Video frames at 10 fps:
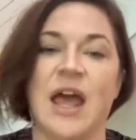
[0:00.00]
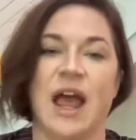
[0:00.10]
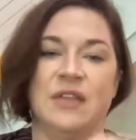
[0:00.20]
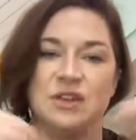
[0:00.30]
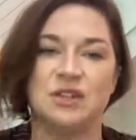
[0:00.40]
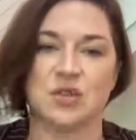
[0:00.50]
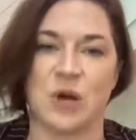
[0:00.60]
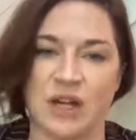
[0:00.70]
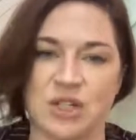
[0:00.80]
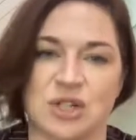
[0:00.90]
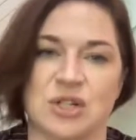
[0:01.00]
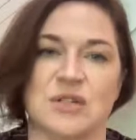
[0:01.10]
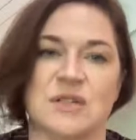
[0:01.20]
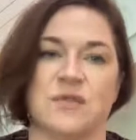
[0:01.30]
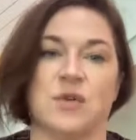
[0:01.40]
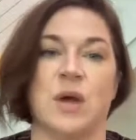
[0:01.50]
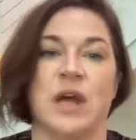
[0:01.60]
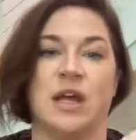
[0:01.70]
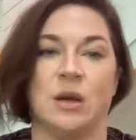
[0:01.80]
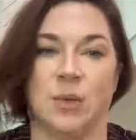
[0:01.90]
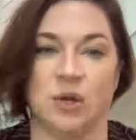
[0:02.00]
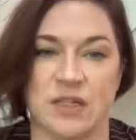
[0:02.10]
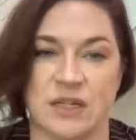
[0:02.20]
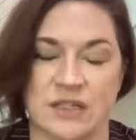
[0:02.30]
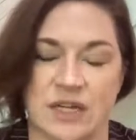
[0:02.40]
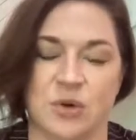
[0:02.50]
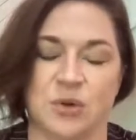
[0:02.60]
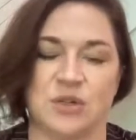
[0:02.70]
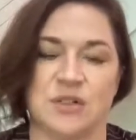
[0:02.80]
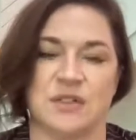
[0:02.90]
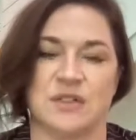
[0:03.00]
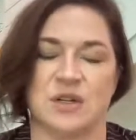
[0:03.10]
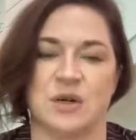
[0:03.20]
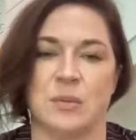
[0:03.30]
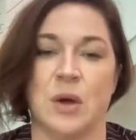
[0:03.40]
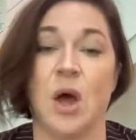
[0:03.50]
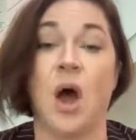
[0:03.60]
And the structures of creating a multi-stakeholder system